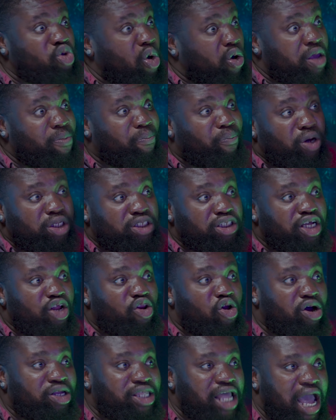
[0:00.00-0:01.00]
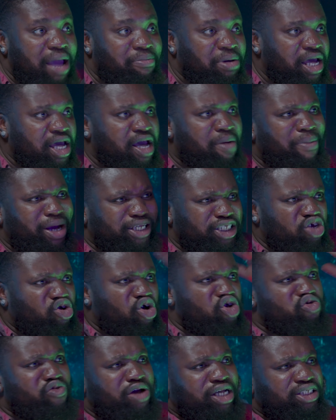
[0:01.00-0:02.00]
the talking point in a long time. Messi
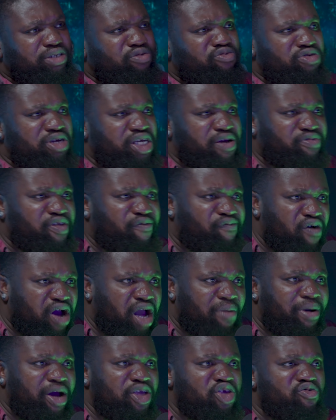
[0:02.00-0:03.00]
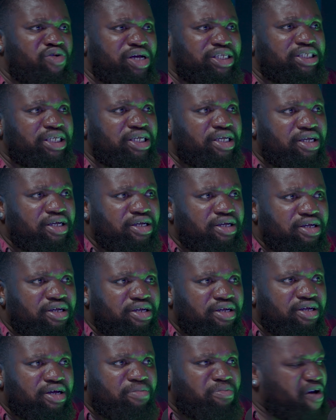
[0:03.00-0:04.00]
go USA. Who gives a fuck about USA?
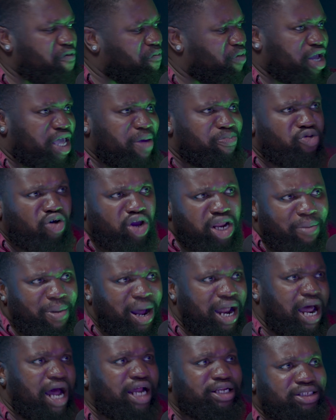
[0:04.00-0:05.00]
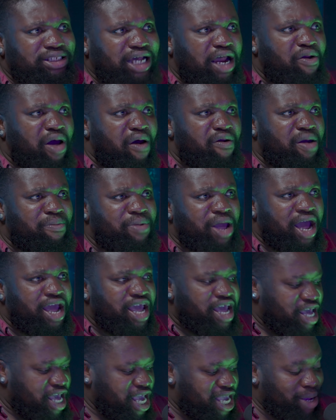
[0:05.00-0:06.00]
But everybody keep talking about Saudi Arabia.
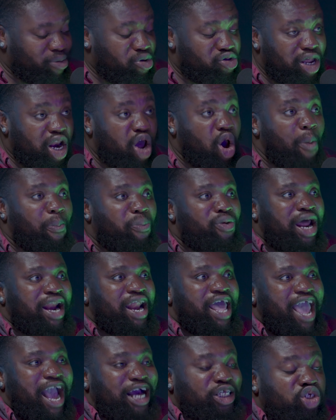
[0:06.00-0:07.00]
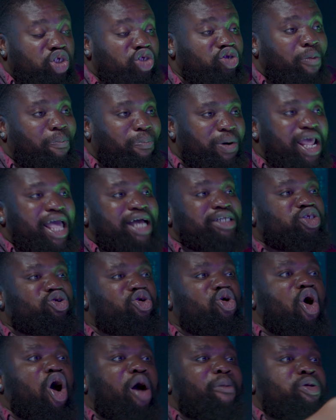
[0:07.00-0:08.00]
He came to open an exodus of players
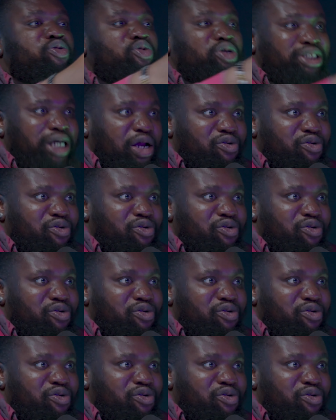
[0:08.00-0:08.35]
coming to